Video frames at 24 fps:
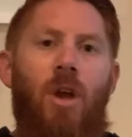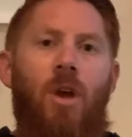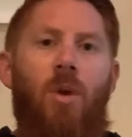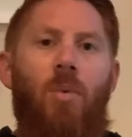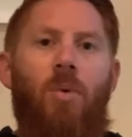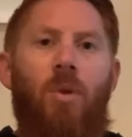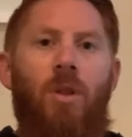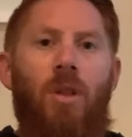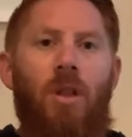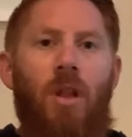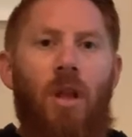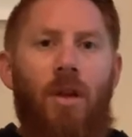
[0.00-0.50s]

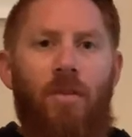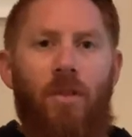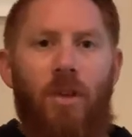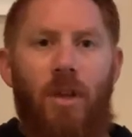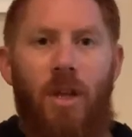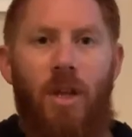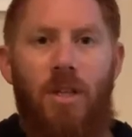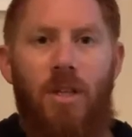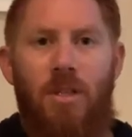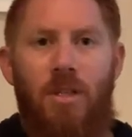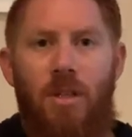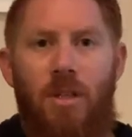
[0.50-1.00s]
We love you
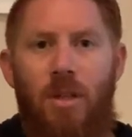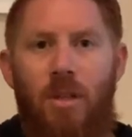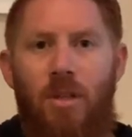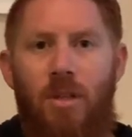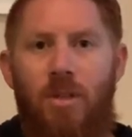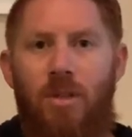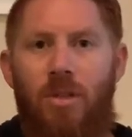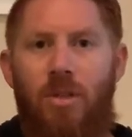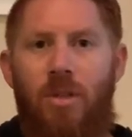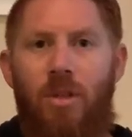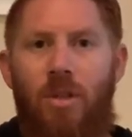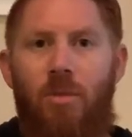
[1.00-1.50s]
guys
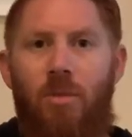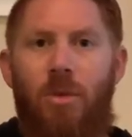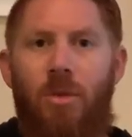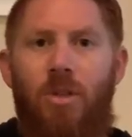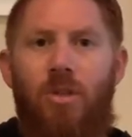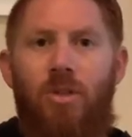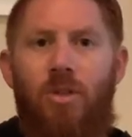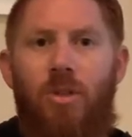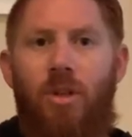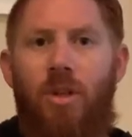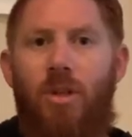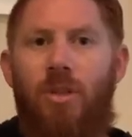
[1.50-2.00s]
so much.
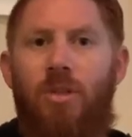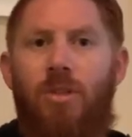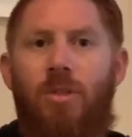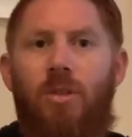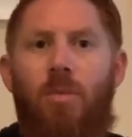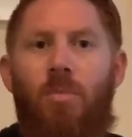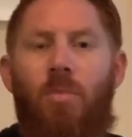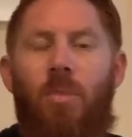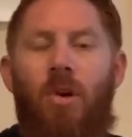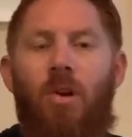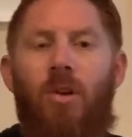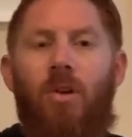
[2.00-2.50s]
You can also
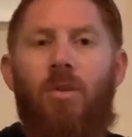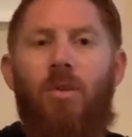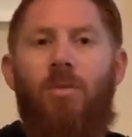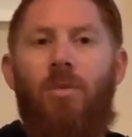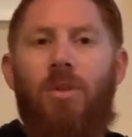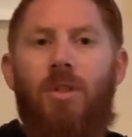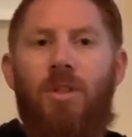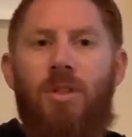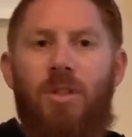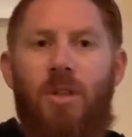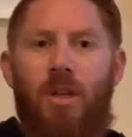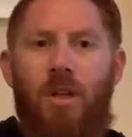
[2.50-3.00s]
partner
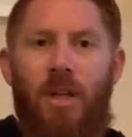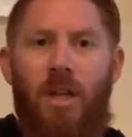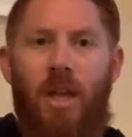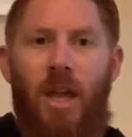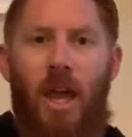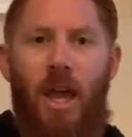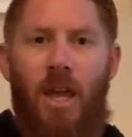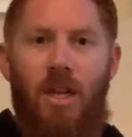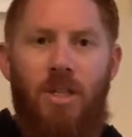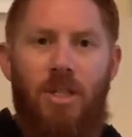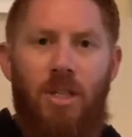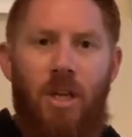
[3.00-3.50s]
with us on
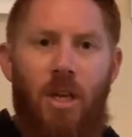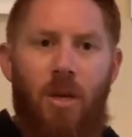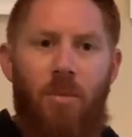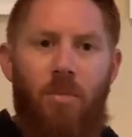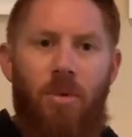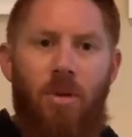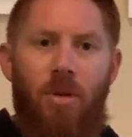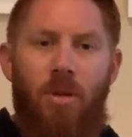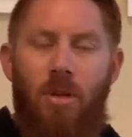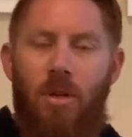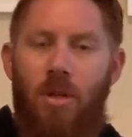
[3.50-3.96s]
Cash App,